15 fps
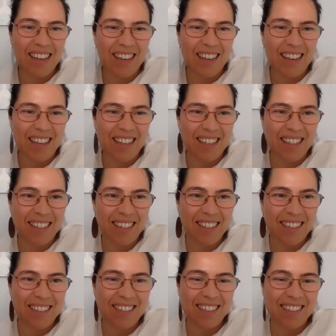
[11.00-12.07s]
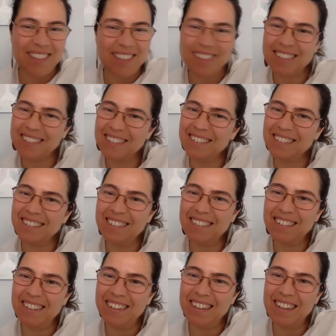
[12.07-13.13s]
And
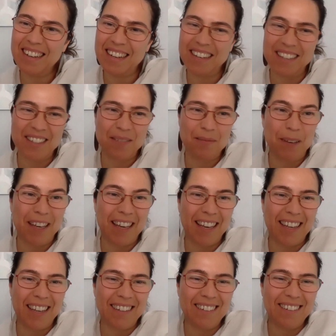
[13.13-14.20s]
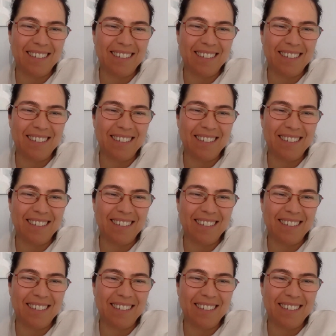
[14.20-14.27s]
let us begin.